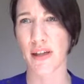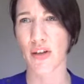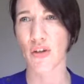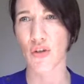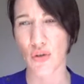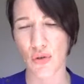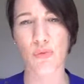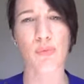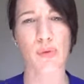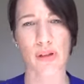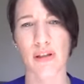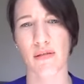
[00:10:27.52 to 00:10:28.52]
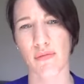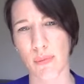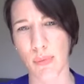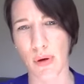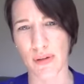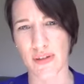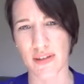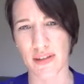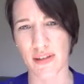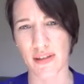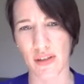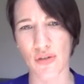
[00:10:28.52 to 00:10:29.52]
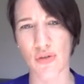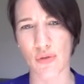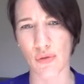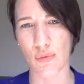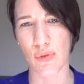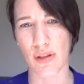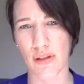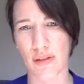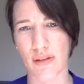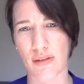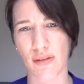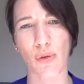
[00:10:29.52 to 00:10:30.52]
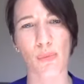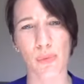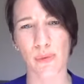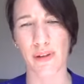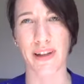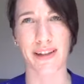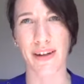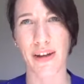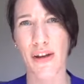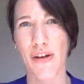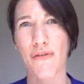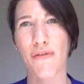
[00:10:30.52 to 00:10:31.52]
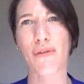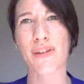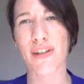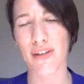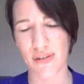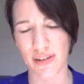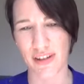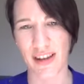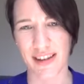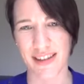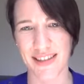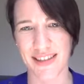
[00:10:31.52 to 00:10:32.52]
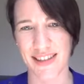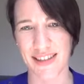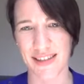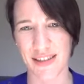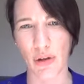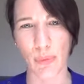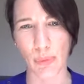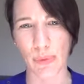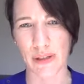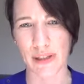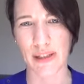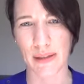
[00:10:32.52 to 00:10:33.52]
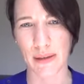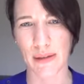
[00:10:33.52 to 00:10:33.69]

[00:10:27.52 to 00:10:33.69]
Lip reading: should be reposted and should be like fully utilized as a company.